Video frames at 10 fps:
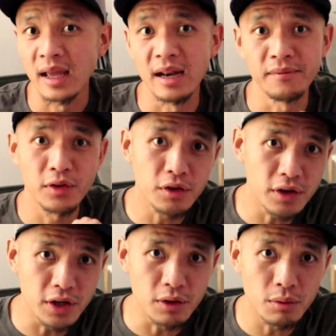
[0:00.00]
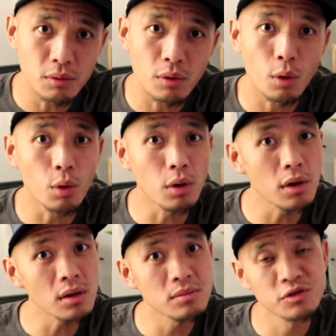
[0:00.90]
and if you're new
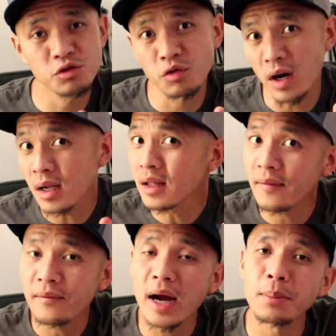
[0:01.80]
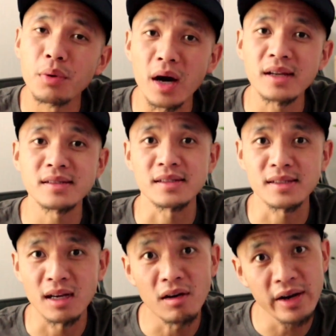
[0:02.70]
or struggling to find products to sell on